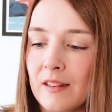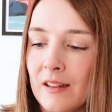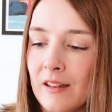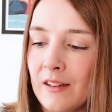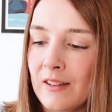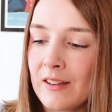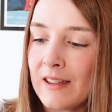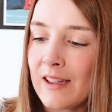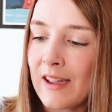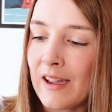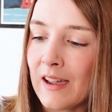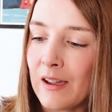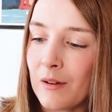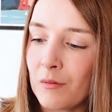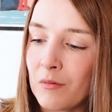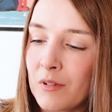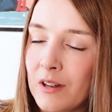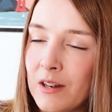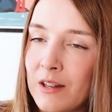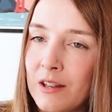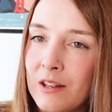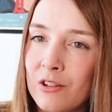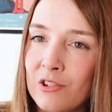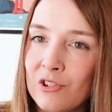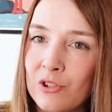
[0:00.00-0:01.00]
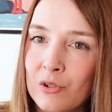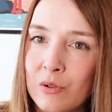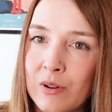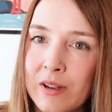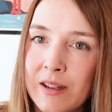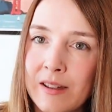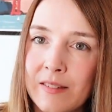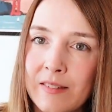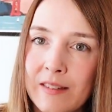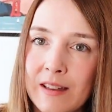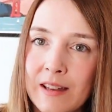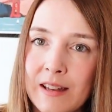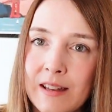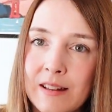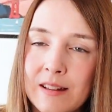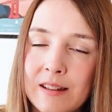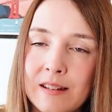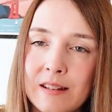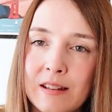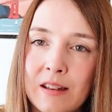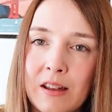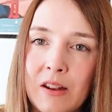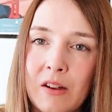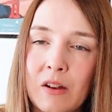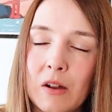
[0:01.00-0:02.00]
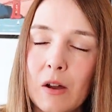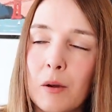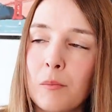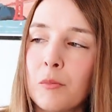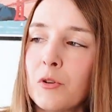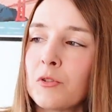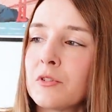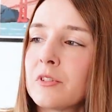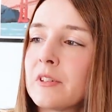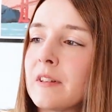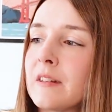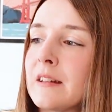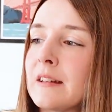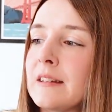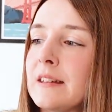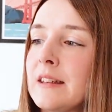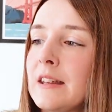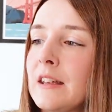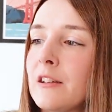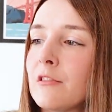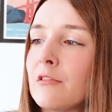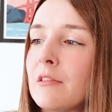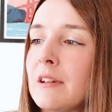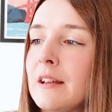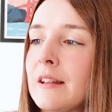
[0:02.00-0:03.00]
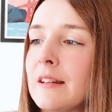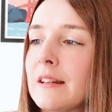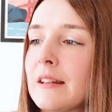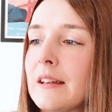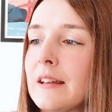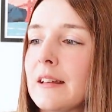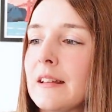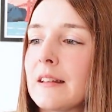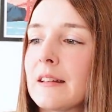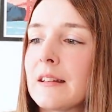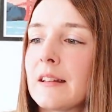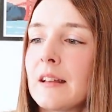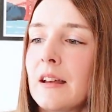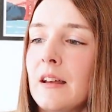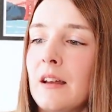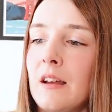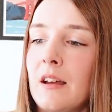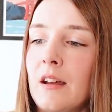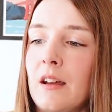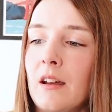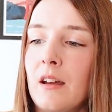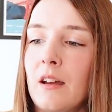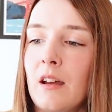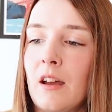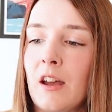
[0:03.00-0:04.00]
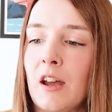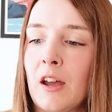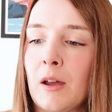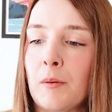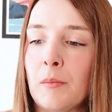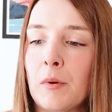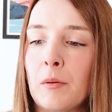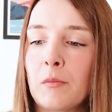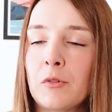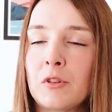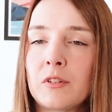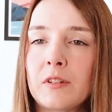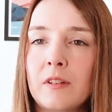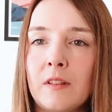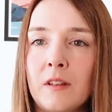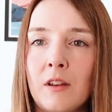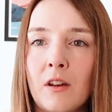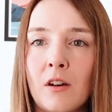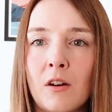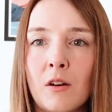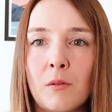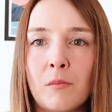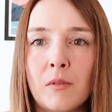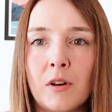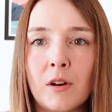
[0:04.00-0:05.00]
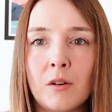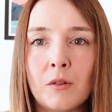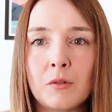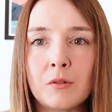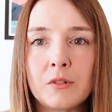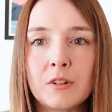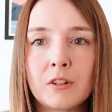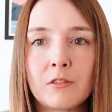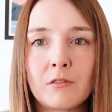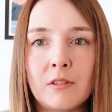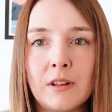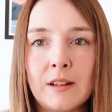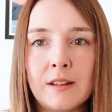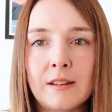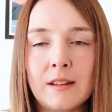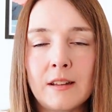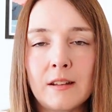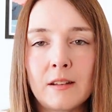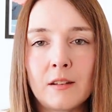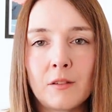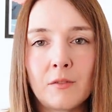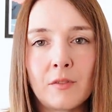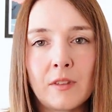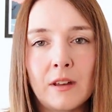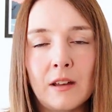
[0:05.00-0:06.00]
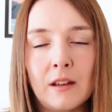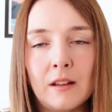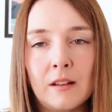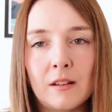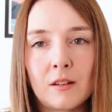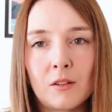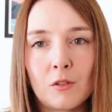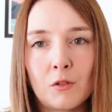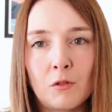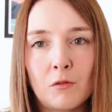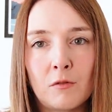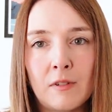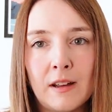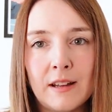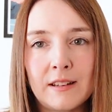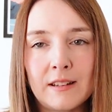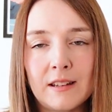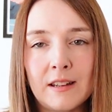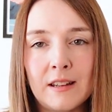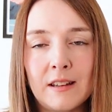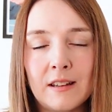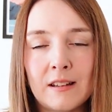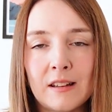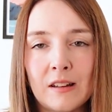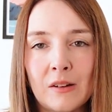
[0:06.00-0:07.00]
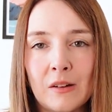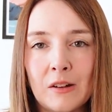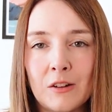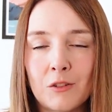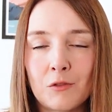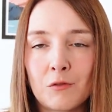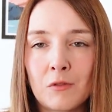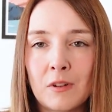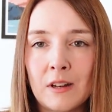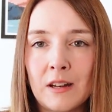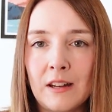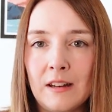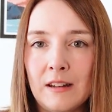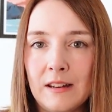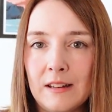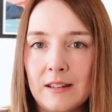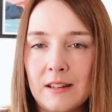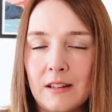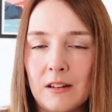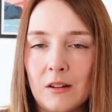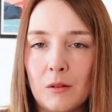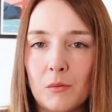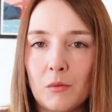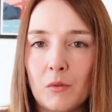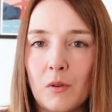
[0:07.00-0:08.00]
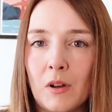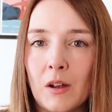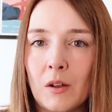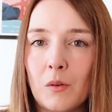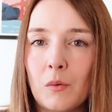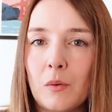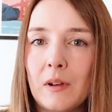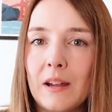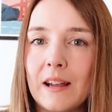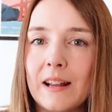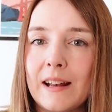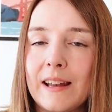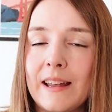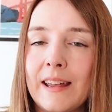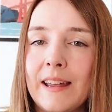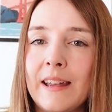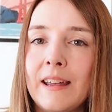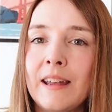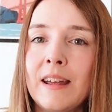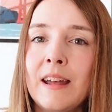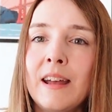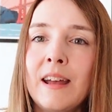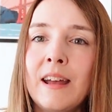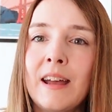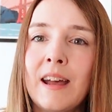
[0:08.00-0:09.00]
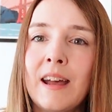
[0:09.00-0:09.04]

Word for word: So yeah, I'm really enjoying this. So I'm on to the decreases. Um, I'm onto the armhole decreases of this already, so it's really knitting up quite quickly.